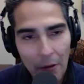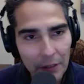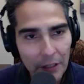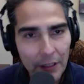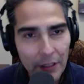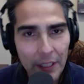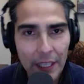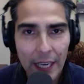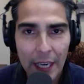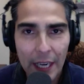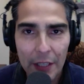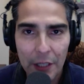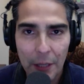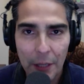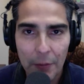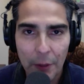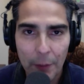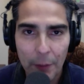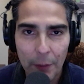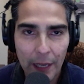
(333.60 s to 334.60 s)
can catch up
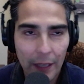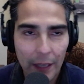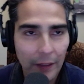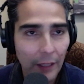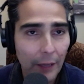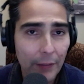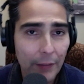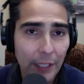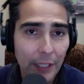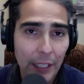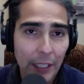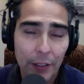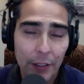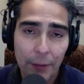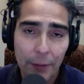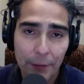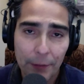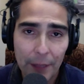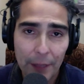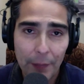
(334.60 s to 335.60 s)
with me. I'd love to hear your
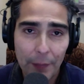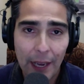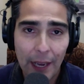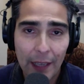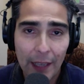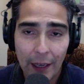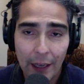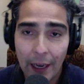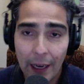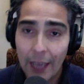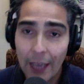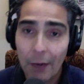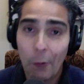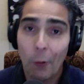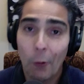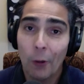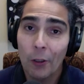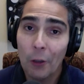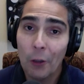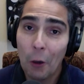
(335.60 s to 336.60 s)
feedback, hot
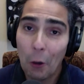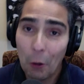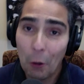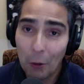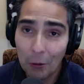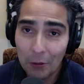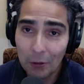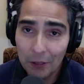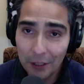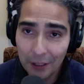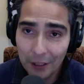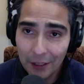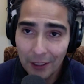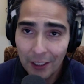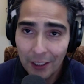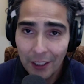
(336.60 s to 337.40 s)
or cold.